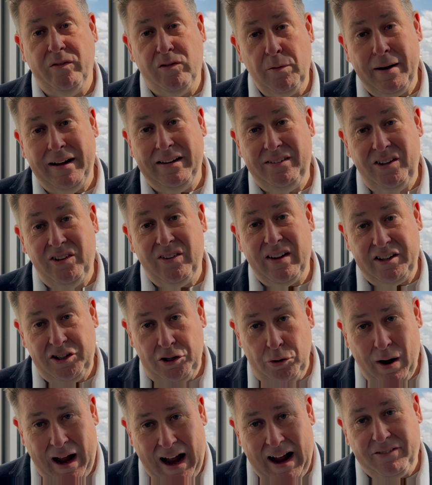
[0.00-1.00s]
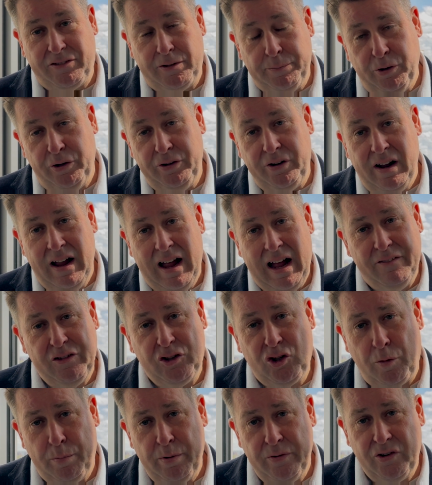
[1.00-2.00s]
the places that you have to put at the
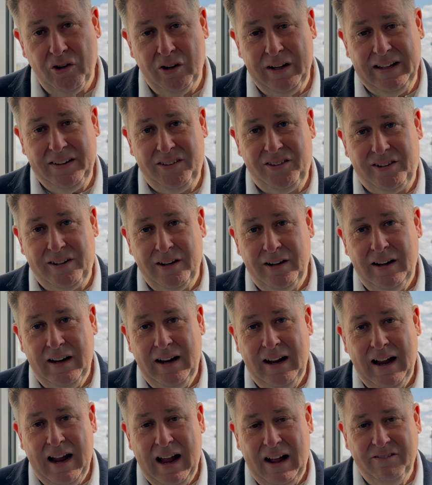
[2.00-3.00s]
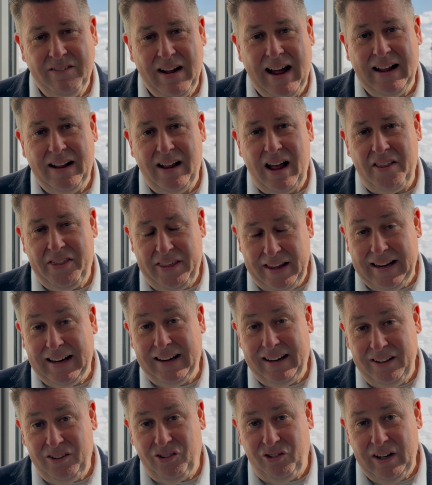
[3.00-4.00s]
top of your list. And that, I
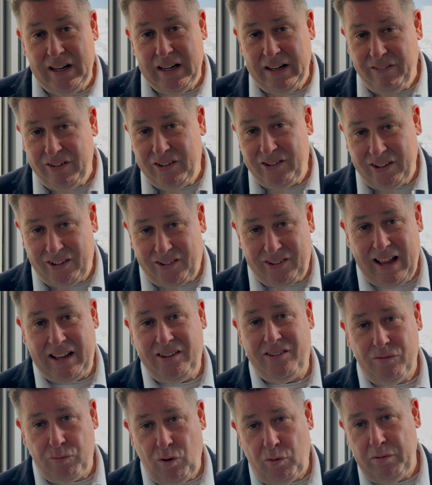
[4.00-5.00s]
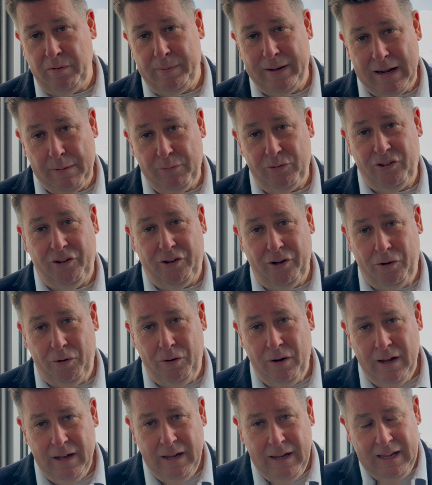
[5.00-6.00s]
think, is really the success of what we've been able to
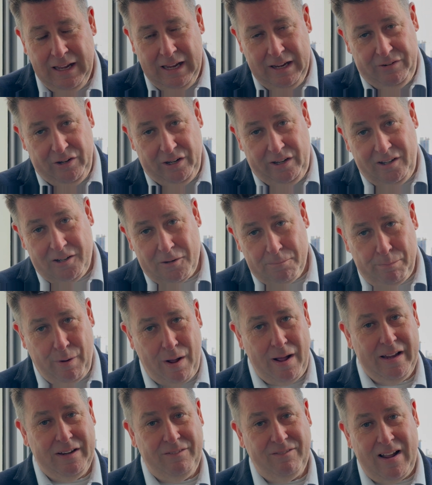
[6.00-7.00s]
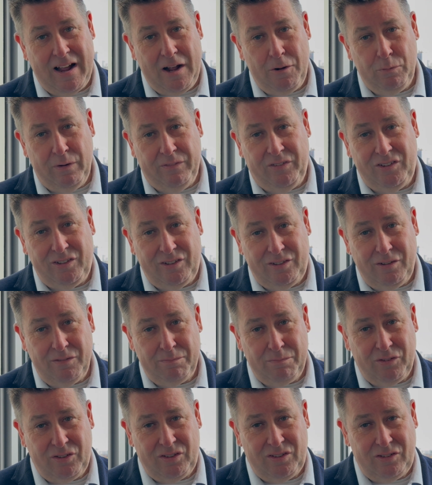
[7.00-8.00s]
do. If you can combine that with
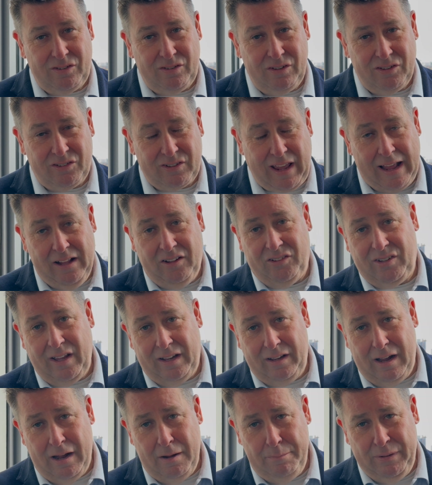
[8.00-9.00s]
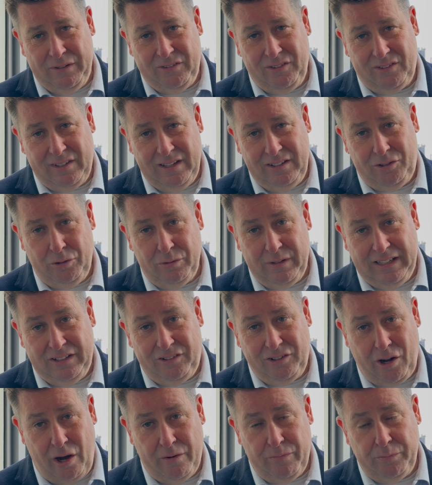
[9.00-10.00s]
scale businesses who need
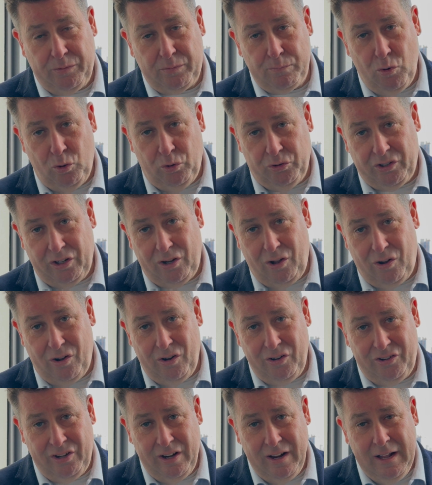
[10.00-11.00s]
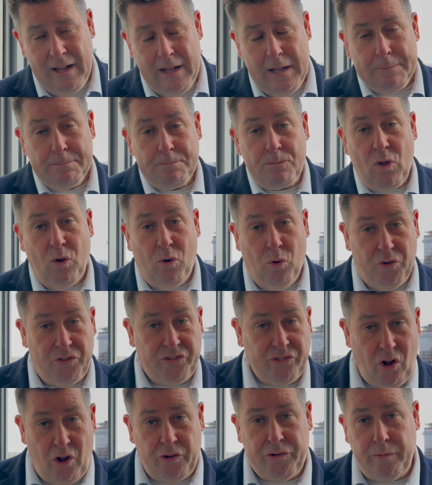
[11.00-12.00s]
to go from small to large, or
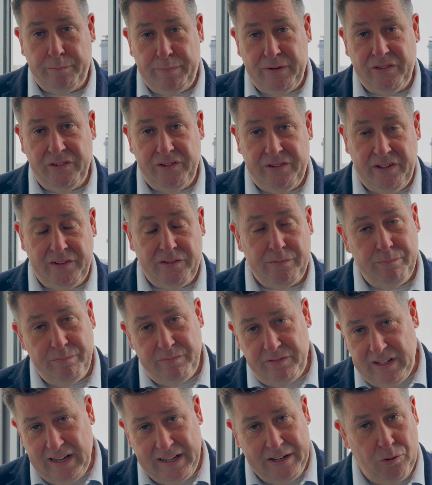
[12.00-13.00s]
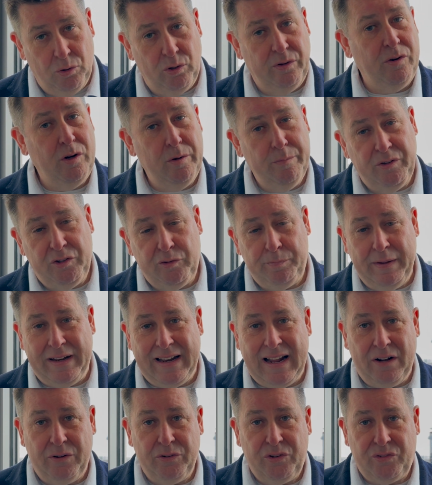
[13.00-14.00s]
startup businesses, nearly all of whom are
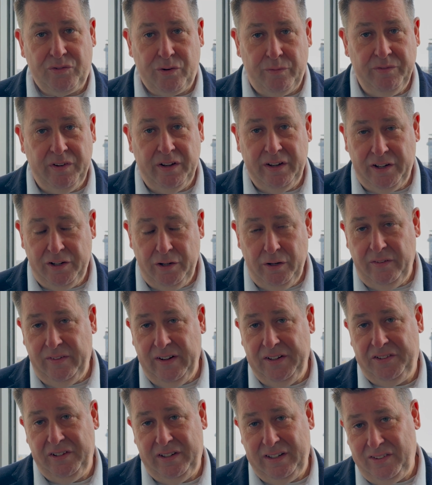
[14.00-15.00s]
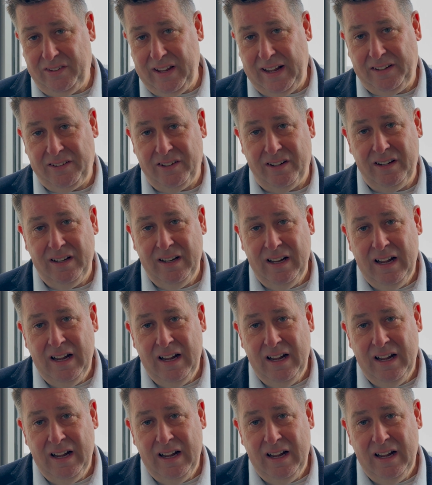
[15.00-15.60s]
spin-outs from the university sector,